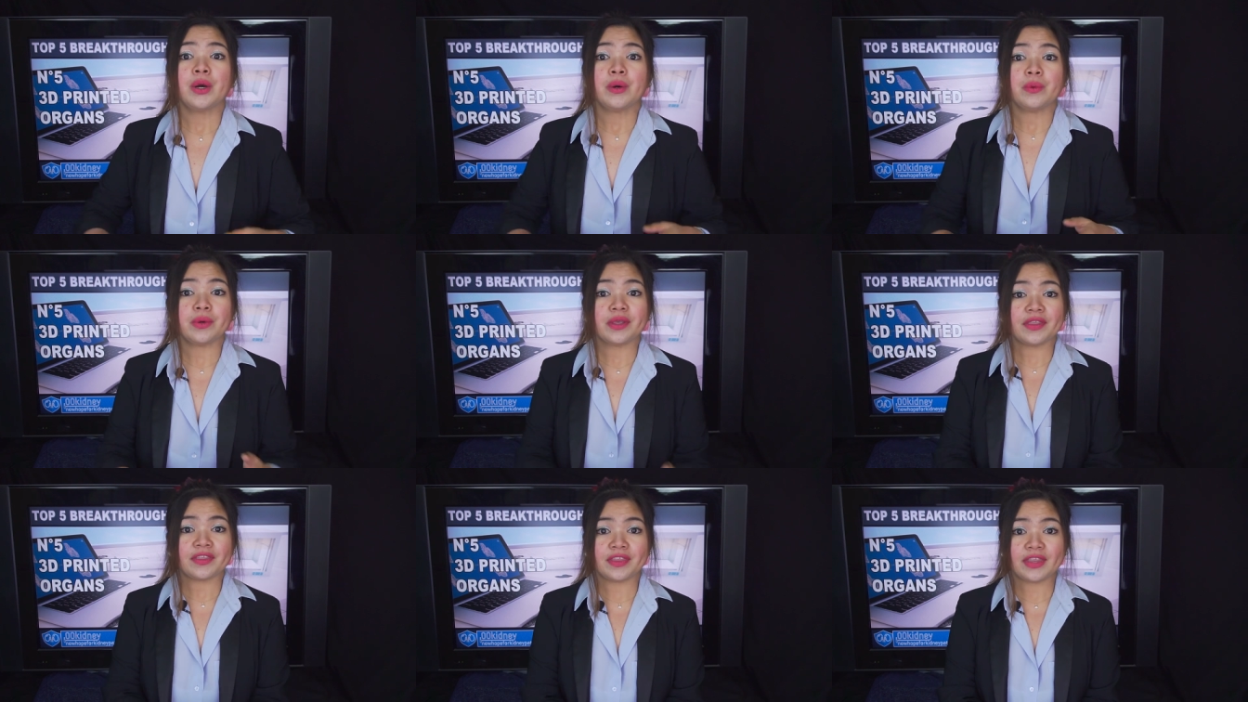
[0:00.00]

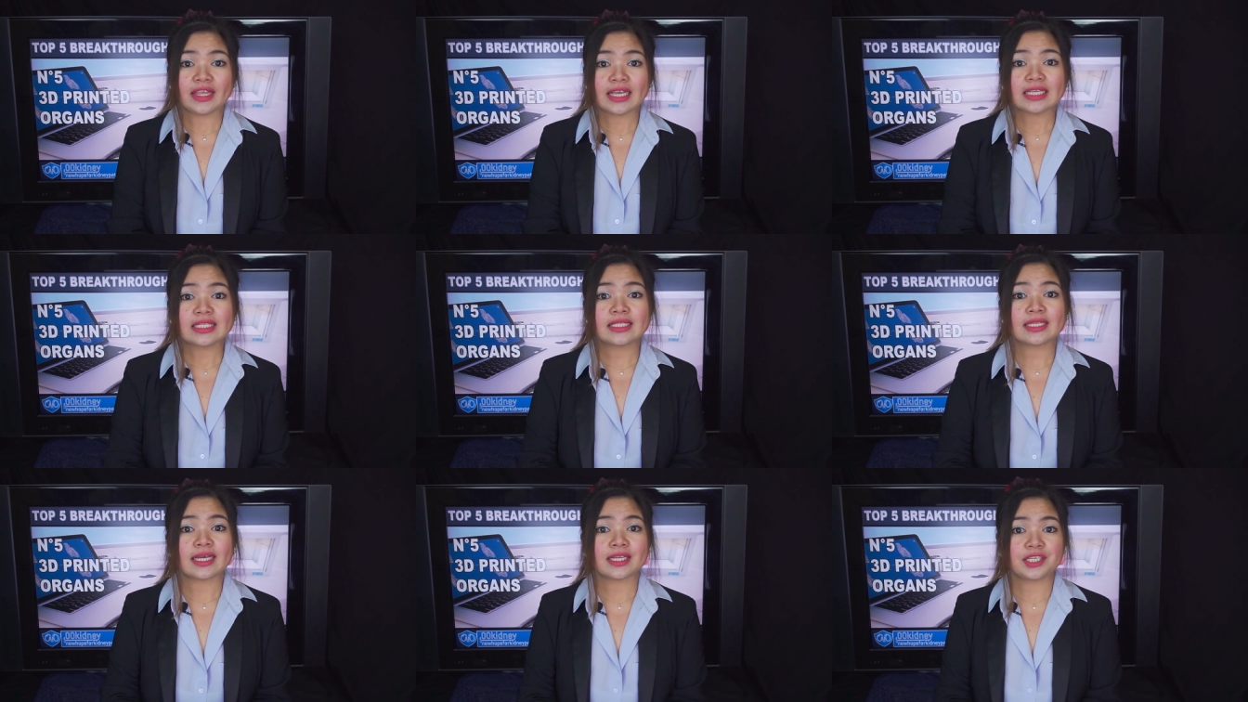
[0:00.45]
With
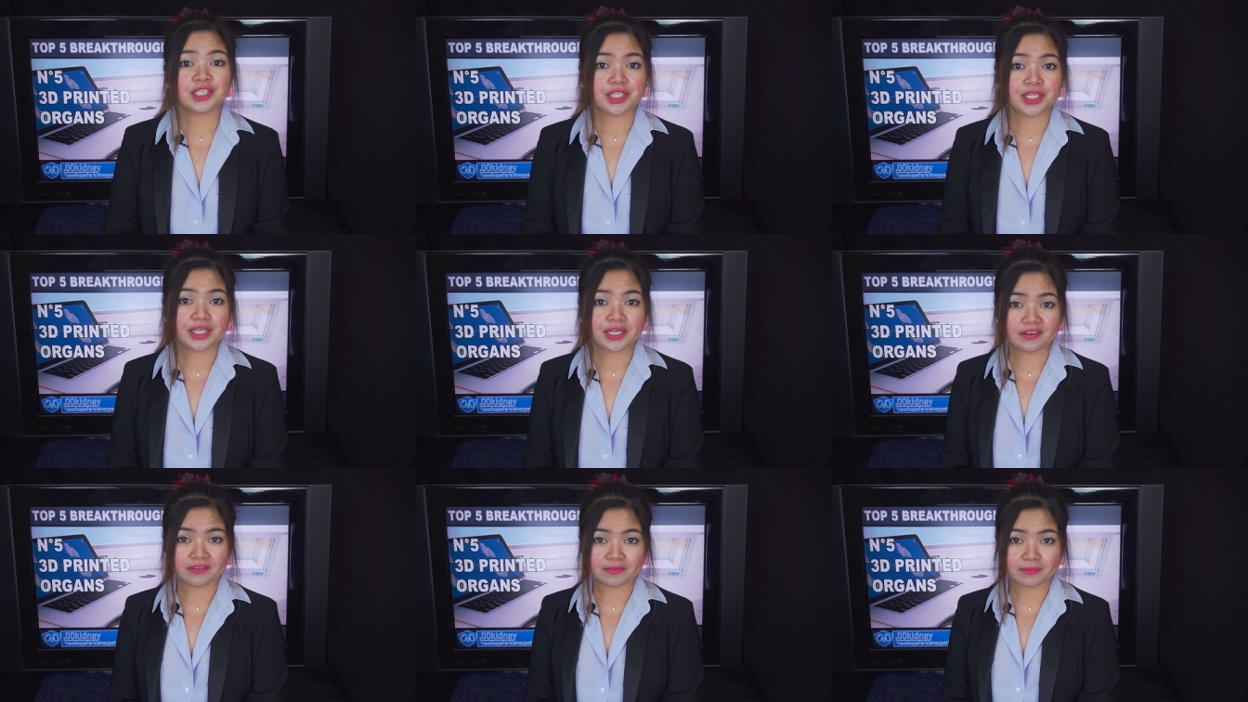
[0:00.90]
this
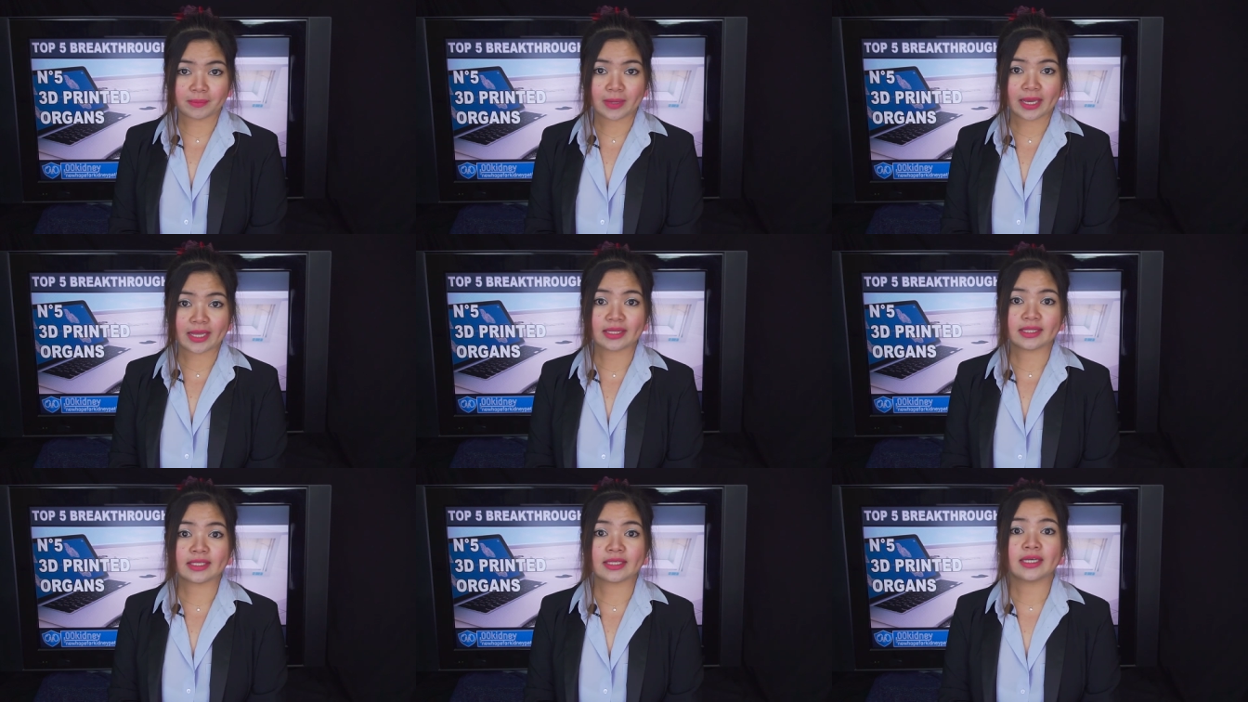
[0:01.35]

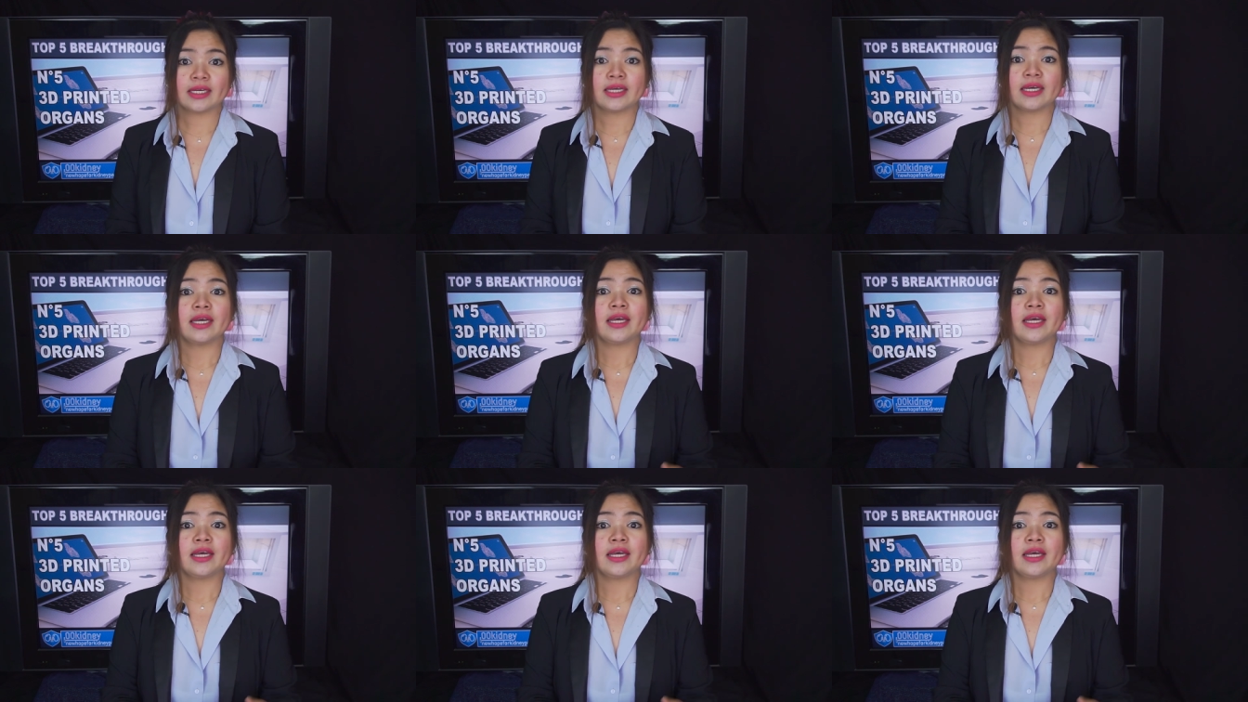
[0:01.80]
achievement,